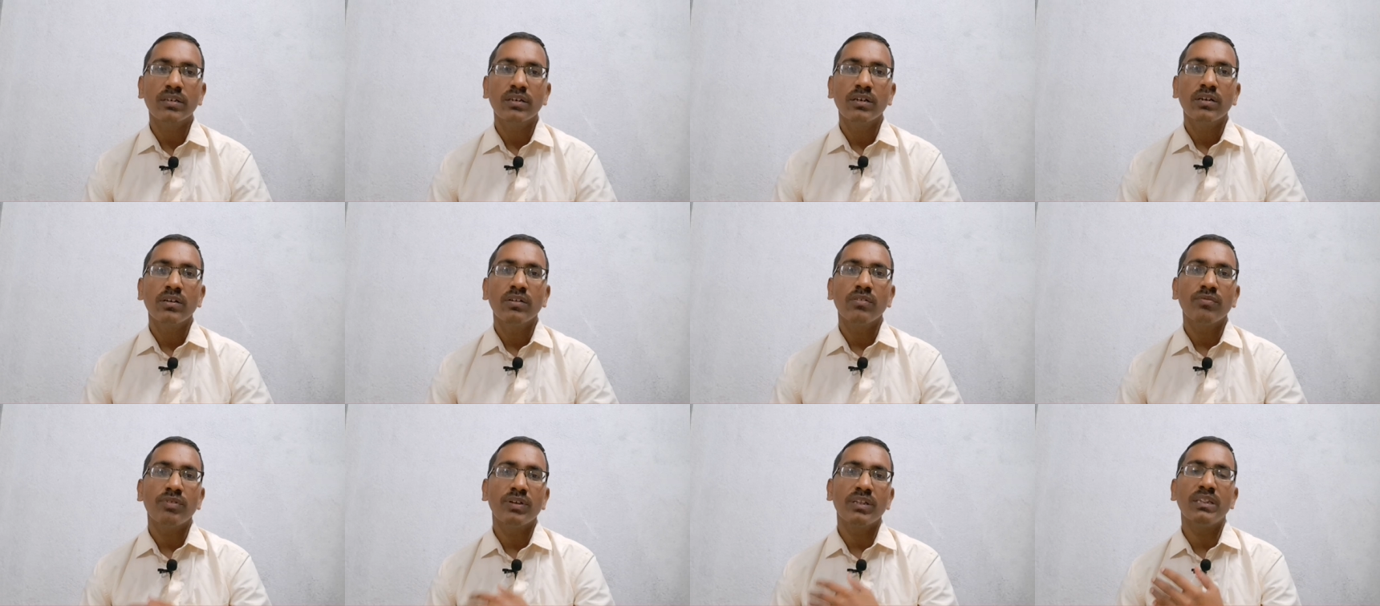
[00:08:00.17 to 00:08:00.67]

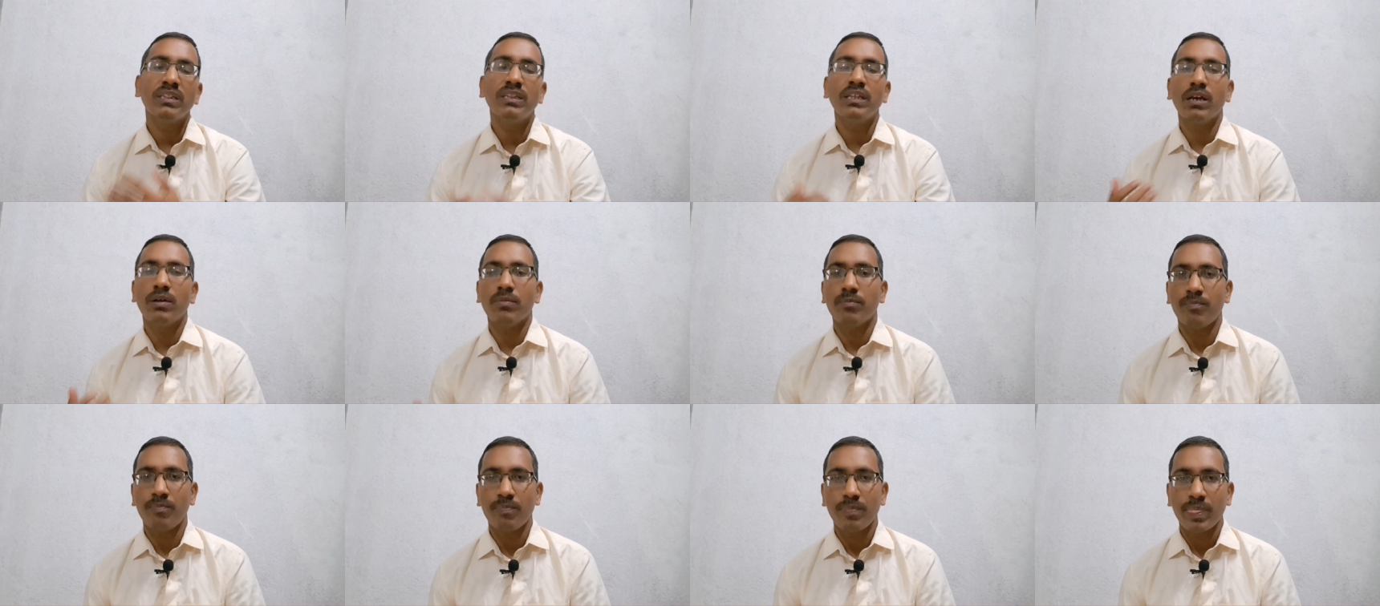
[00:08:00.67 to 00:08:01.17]
with them.
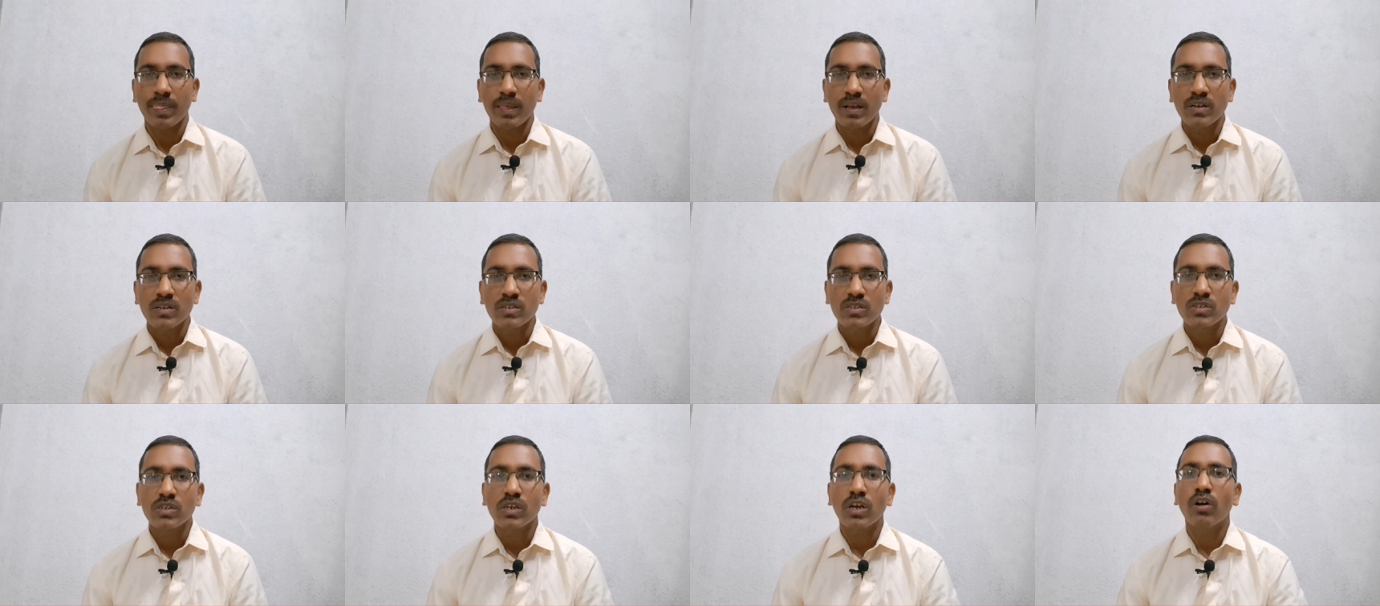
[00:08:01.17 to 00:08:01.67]

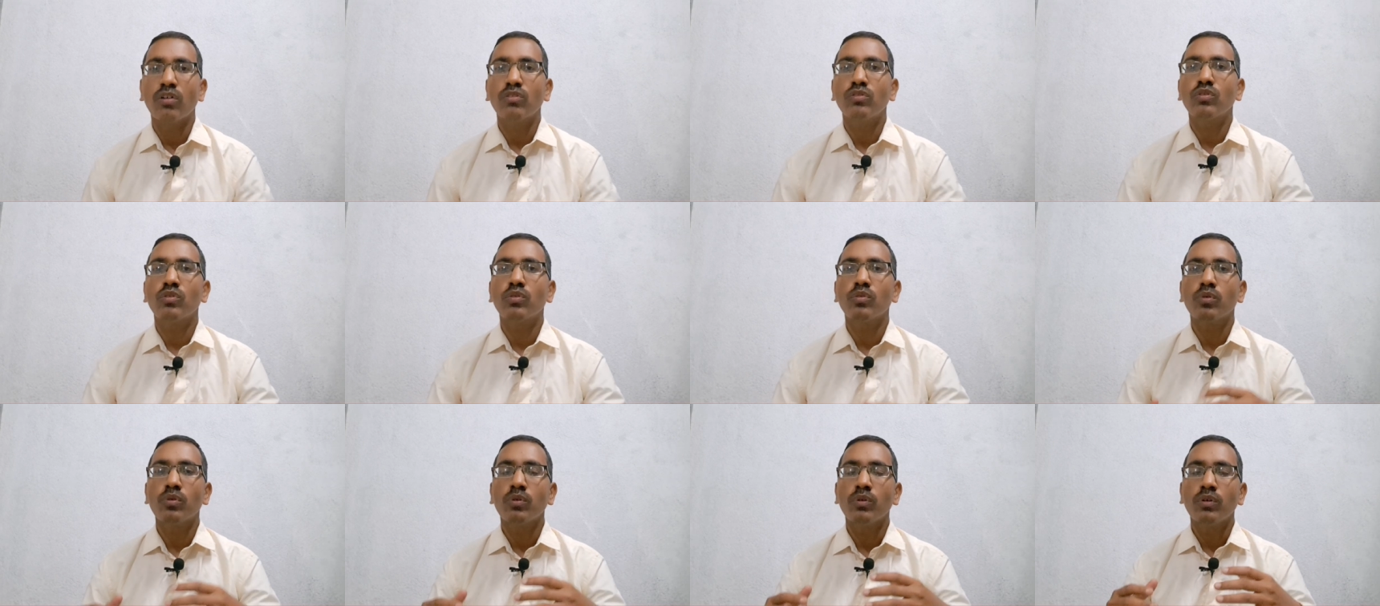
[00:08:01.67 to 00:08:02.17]
You have
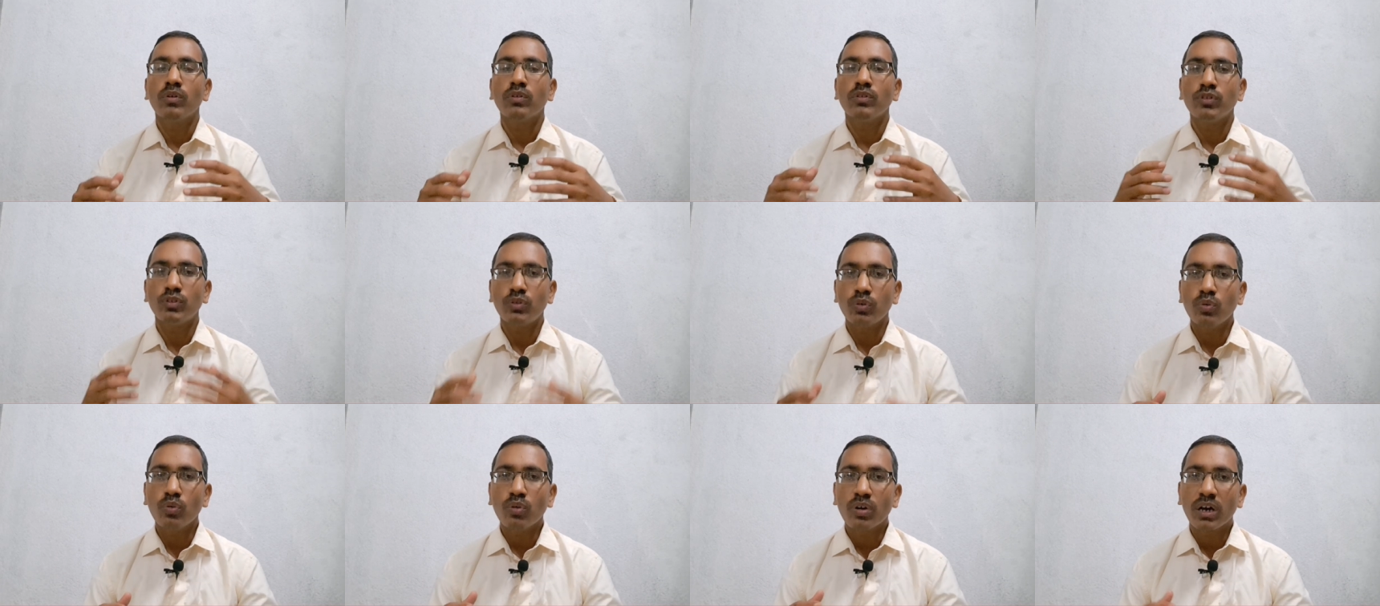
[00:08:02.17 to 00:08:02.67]
to do
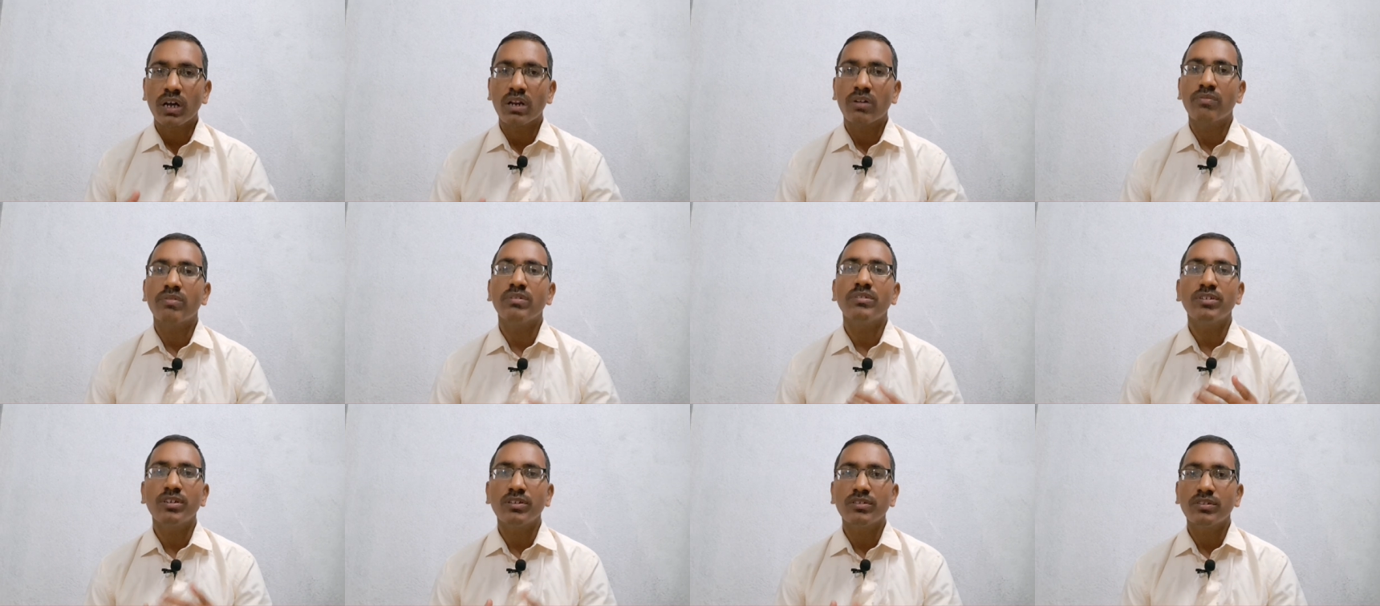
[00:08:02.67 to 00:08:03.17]

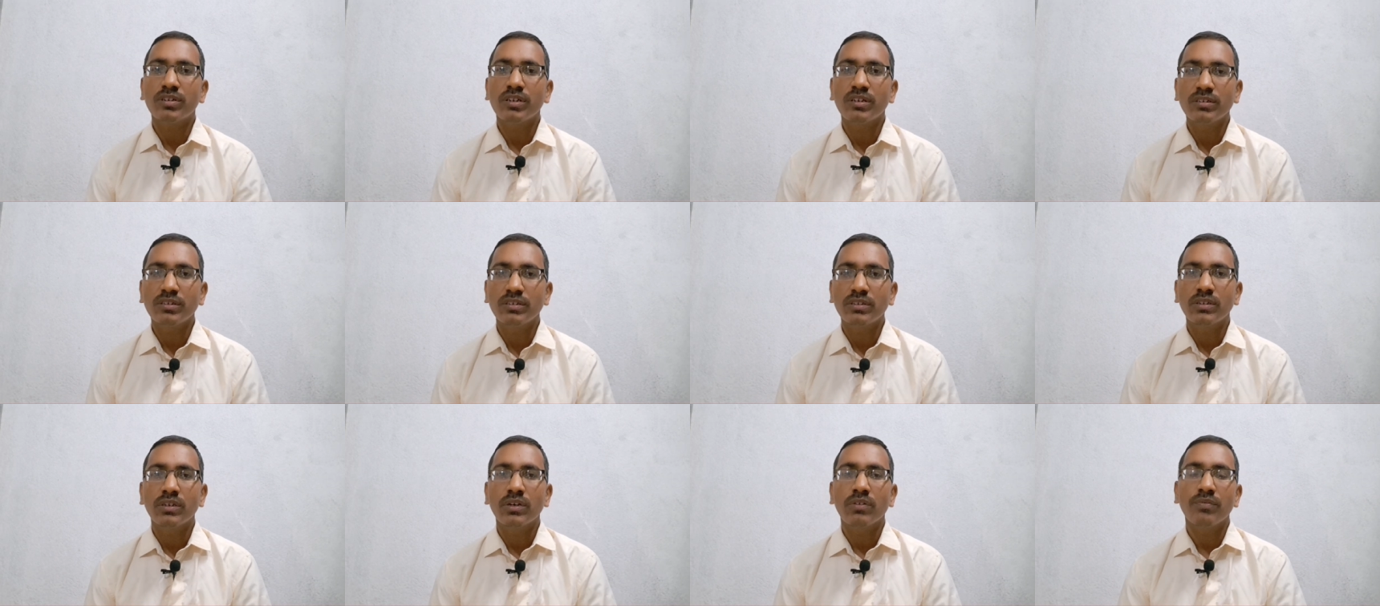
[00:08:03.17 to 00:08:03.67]
conversations
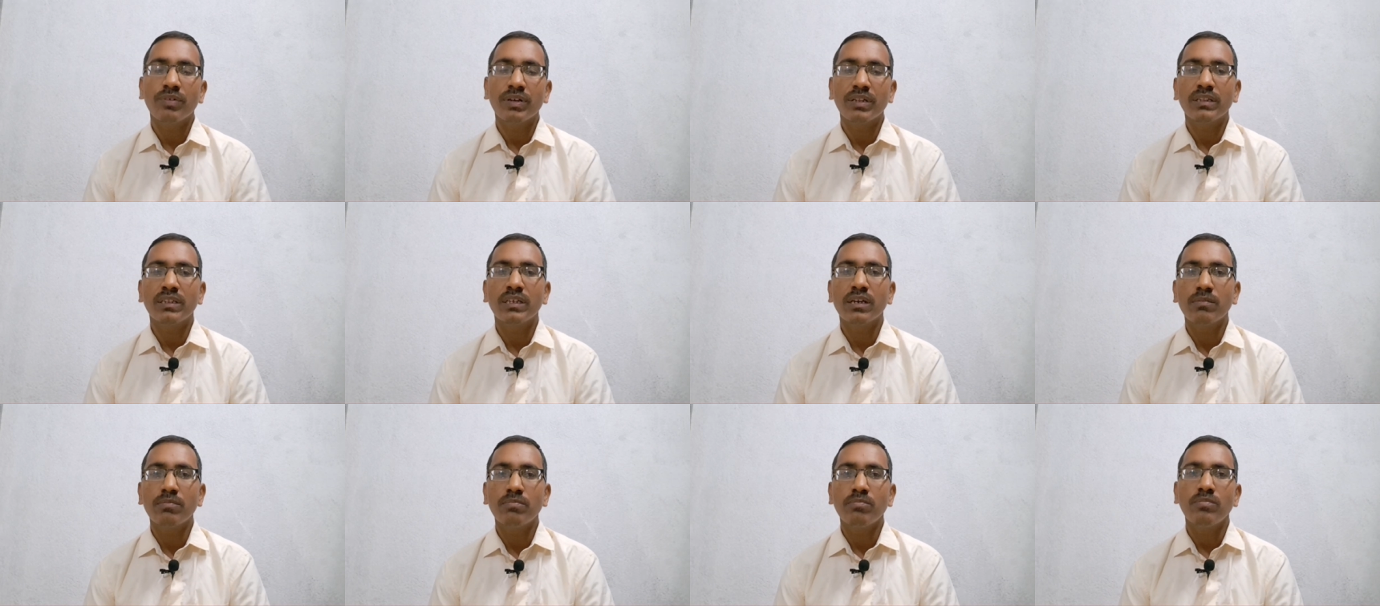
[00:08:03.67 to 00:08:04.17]
with
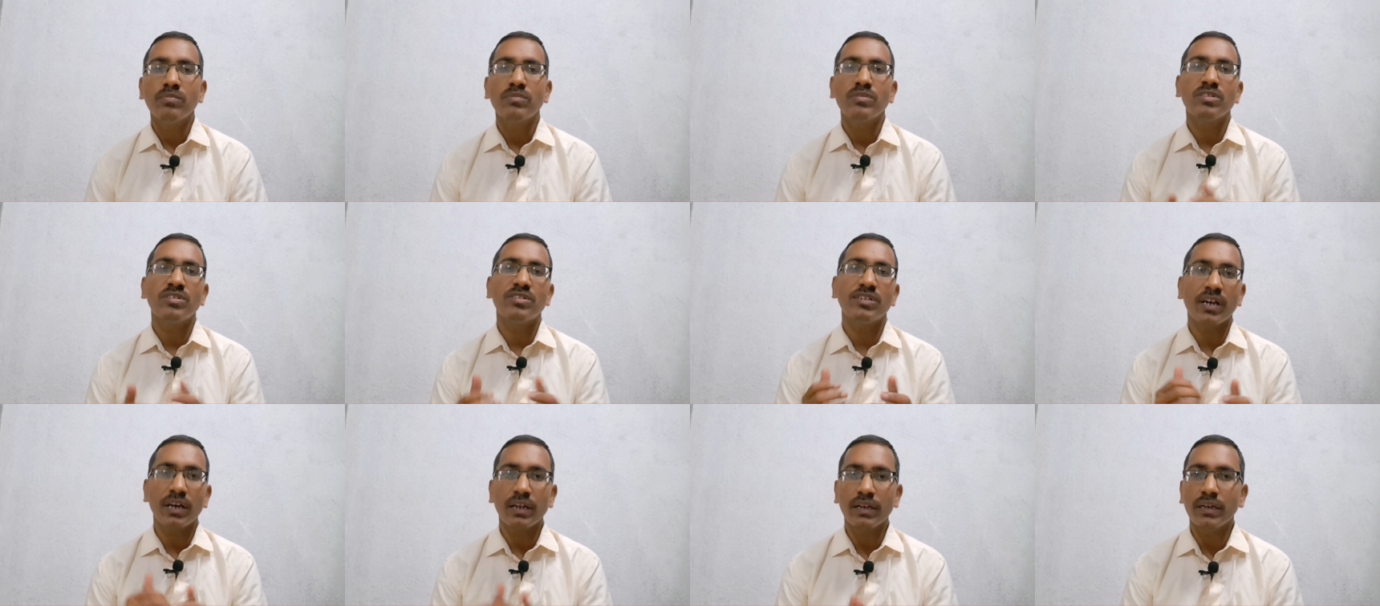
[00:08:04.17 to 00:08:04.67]
them
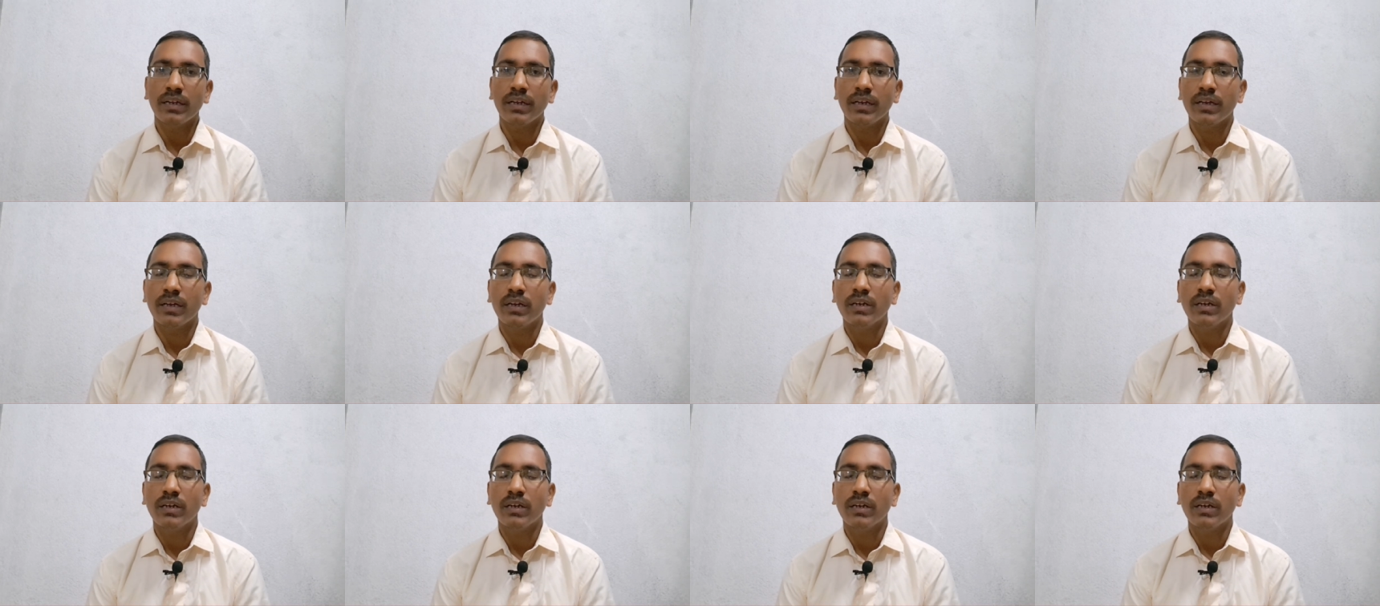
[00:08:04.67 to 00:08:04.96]
daily.